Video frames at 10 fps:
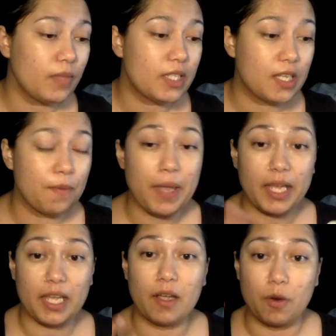to
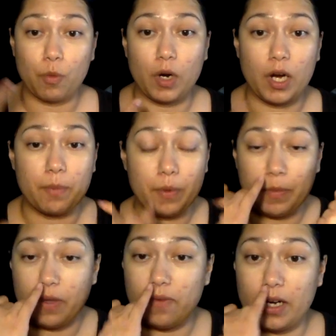make it work. But
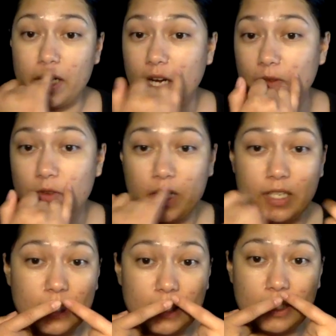be very careful,
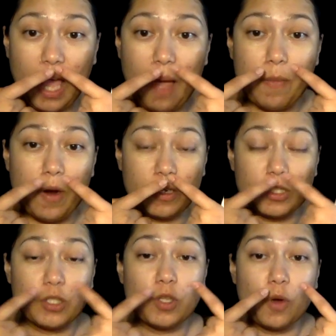because this top part
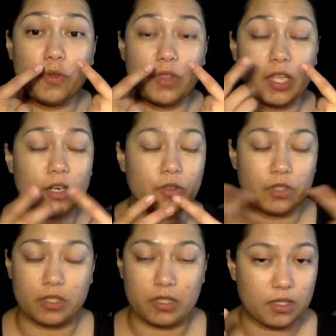is so thin, it'll
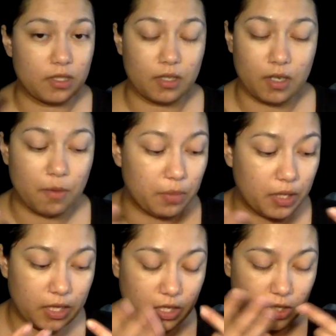just
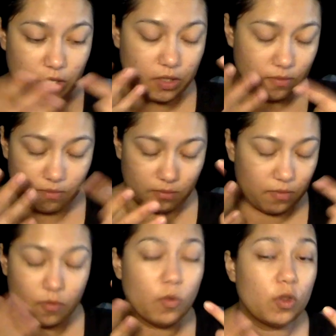completely just
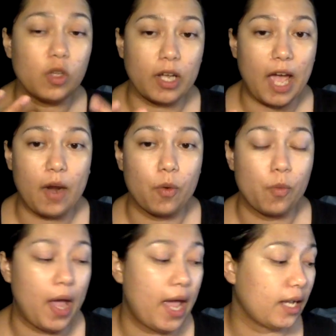look out of
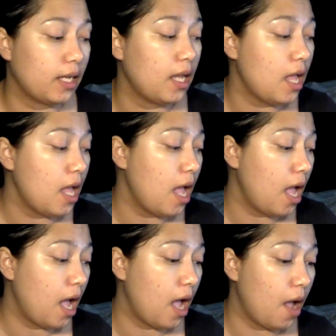whack.
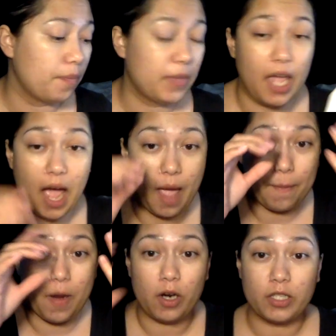The eye
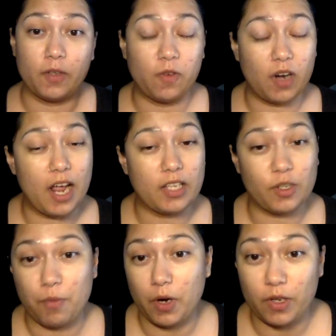parts, if your eyes
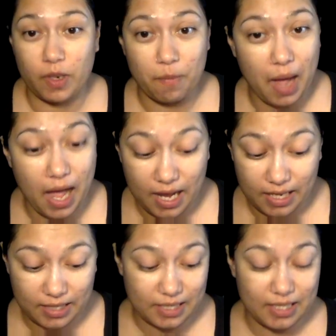are bigger than
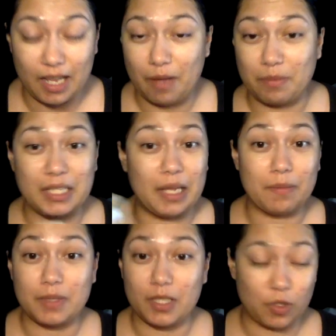mine,
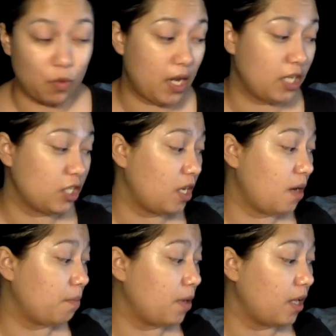same
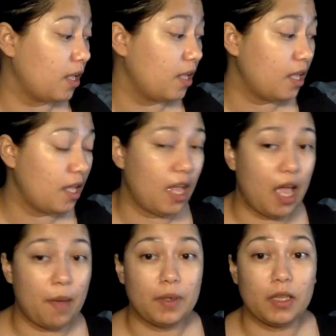situation. But
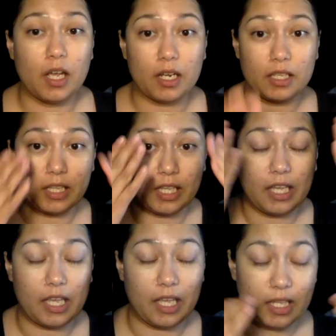I mean,
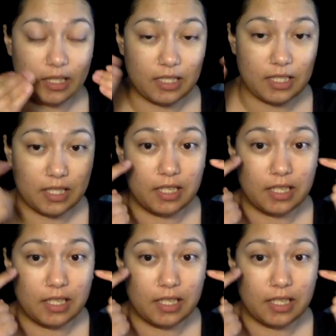luckily it